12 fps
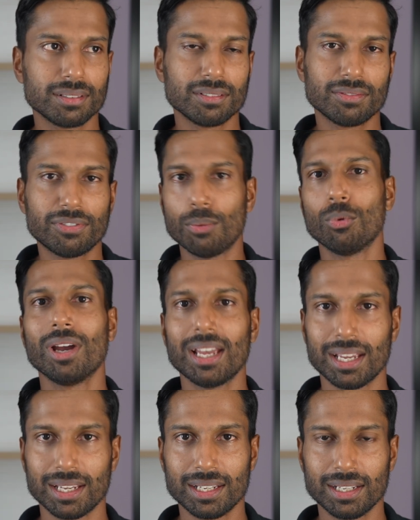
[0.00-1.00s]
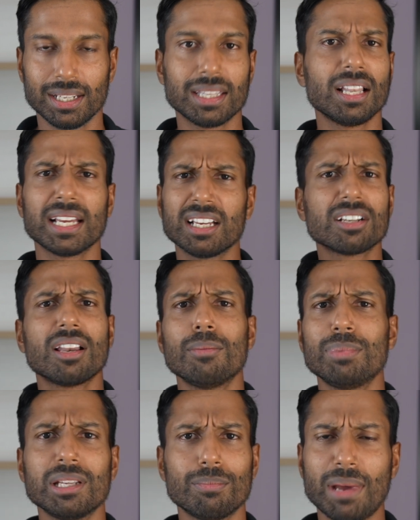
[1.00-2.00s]
from where? And they're like, a
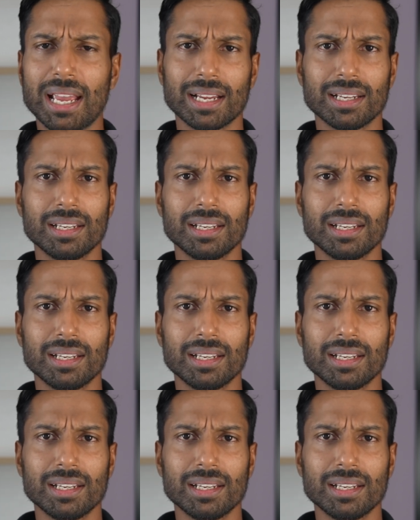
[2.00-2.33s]
Colombian bank.